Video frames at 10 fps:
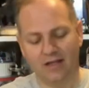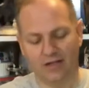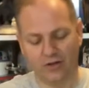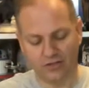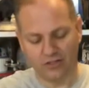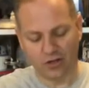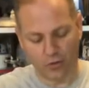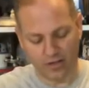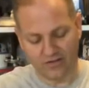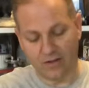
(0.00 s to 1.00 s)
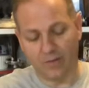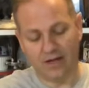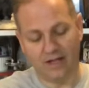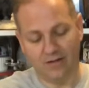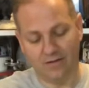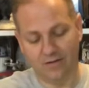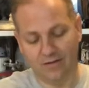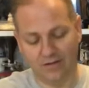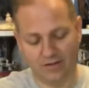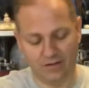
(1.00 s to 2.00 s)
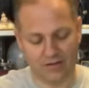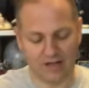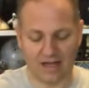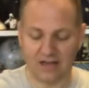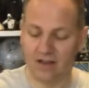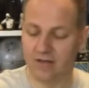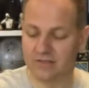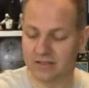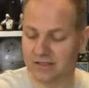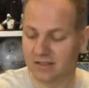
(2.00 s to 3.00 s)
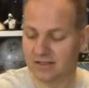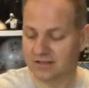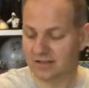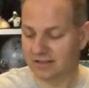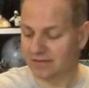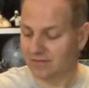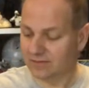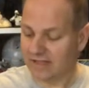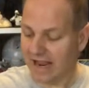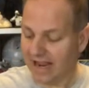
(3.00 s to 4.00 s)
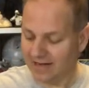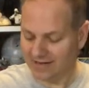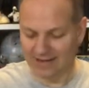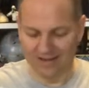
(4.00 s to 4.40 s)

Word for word: You know, just always somebody you, you kind of loved to to hate,